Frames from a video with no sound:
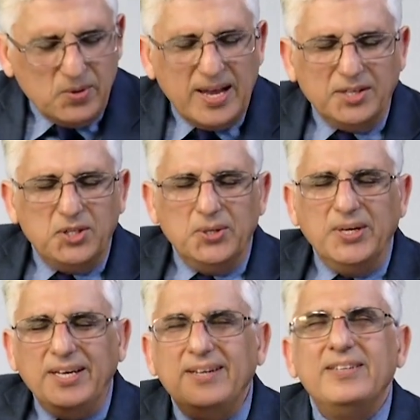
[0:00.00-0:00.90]
that you
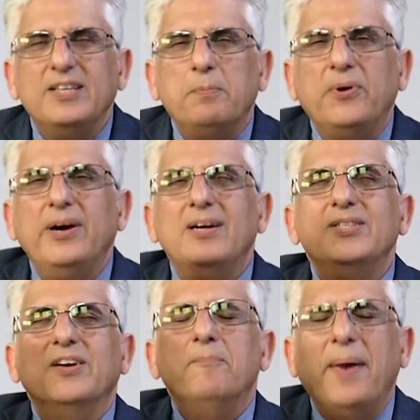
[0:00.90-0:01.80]
hear the
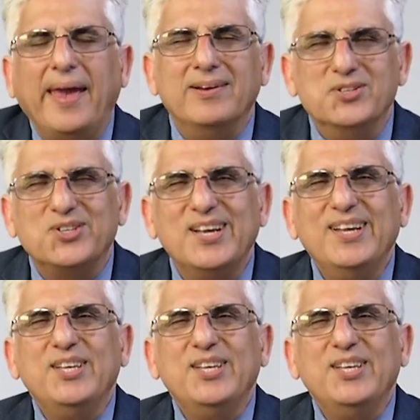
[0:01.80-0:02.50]
prayers of parents,